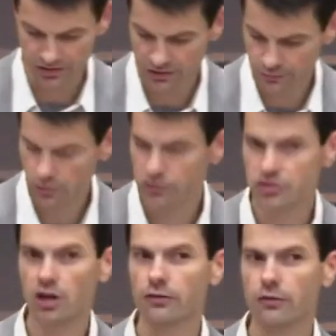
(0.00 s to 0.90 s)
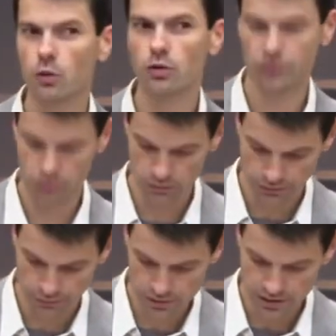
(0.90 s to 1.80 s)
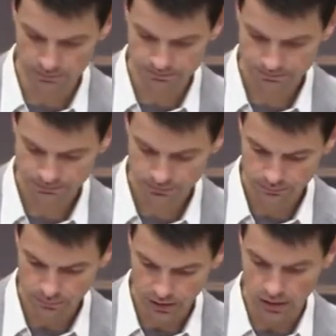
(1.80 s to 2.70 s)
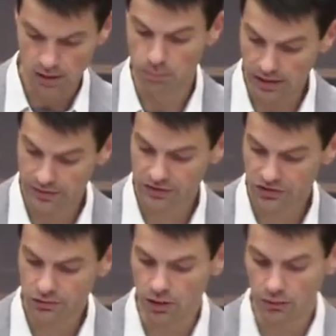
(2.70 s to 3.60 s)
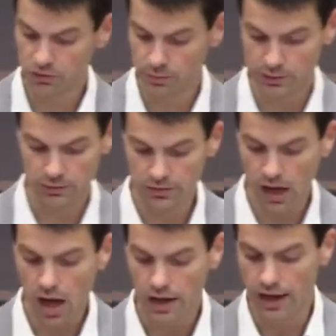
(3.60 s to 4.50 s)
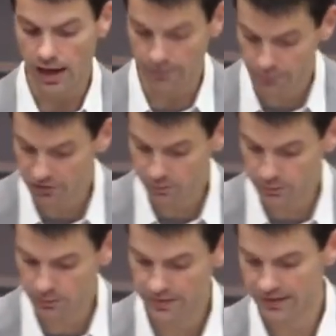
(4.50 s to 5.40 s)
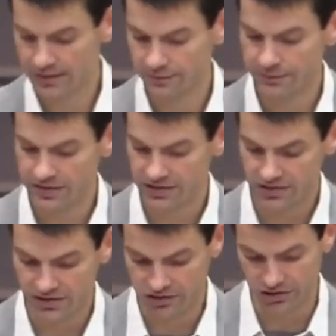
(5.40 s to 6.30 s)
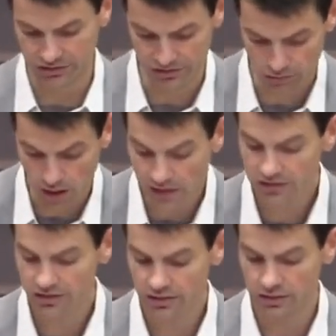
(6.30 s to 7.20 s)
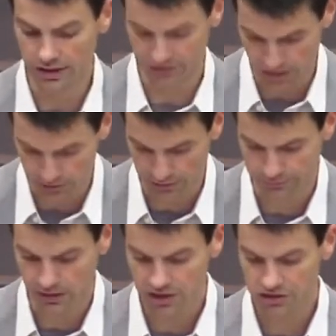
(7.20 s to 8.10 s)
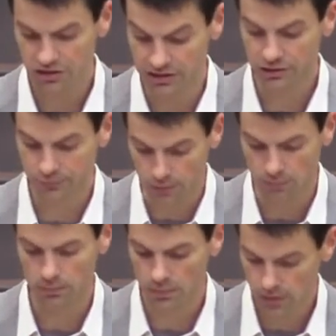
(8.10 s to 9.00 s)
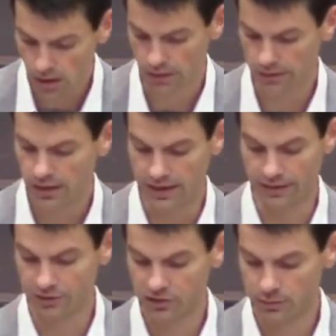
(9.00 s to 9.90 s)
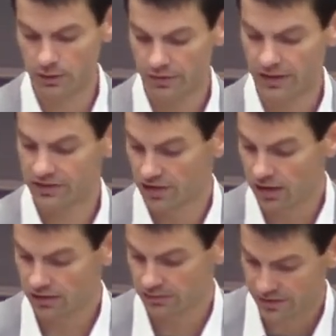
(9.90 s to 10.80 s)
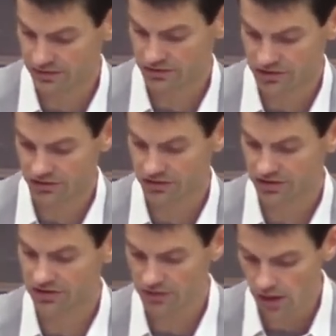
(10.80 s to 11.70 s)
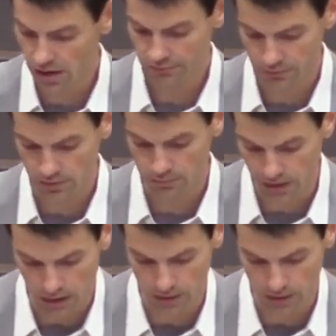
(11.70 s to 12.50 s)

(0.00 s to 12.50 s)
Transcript: 1 John 4 2 and 3. By this you know the Spirit of God. Every spirit that confesses that Jesus Christ has come in the flesh is from God, and every spirit that does not confess Jesus is not from God.